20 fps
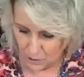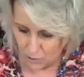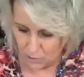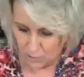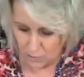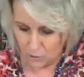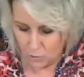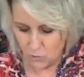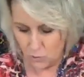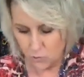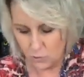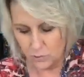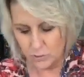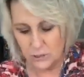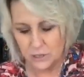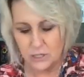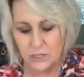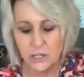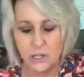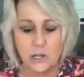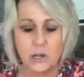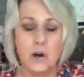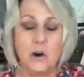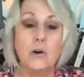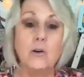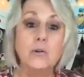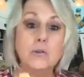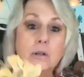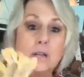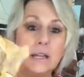Her, ooh, there's
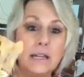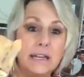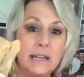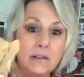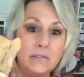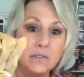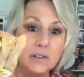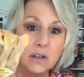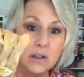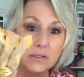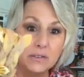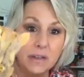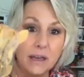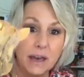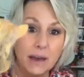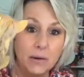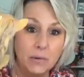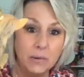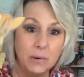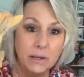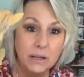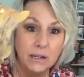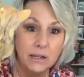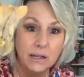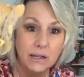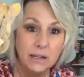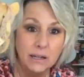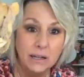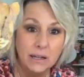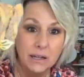gold leaves on that
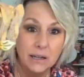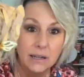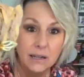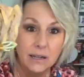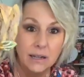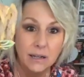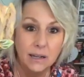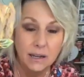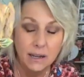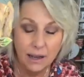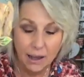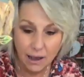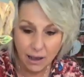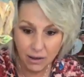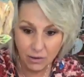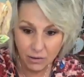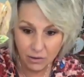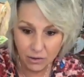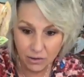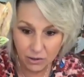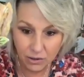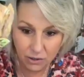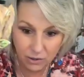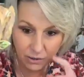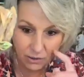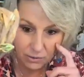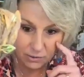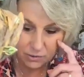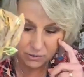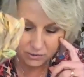one. How
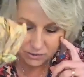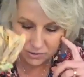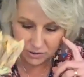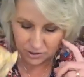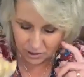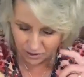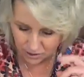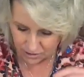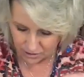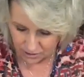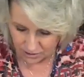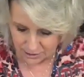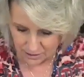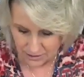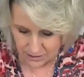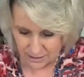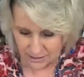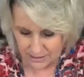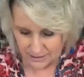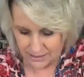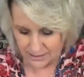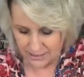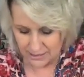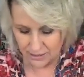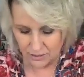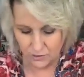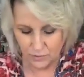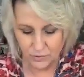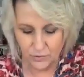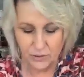cute.
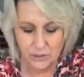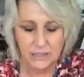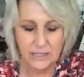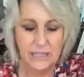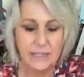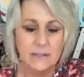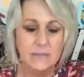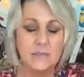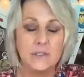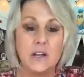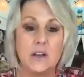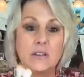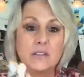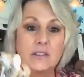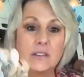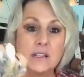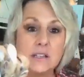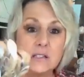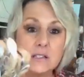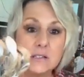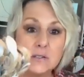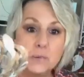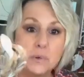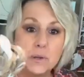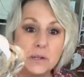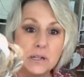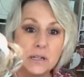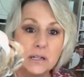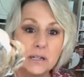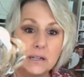Silver leaves on this
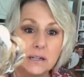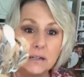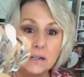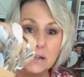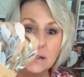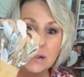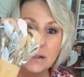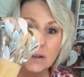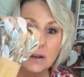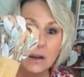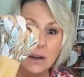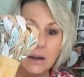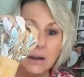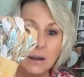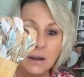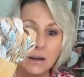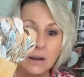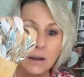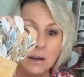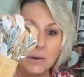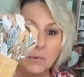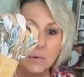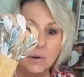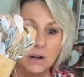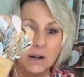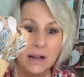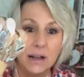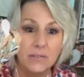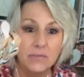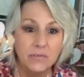one.
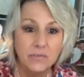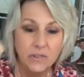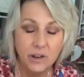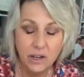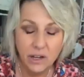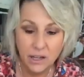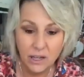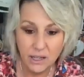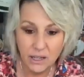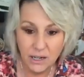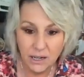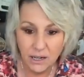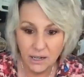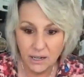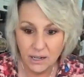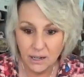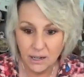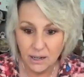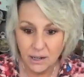We're gonna have fun.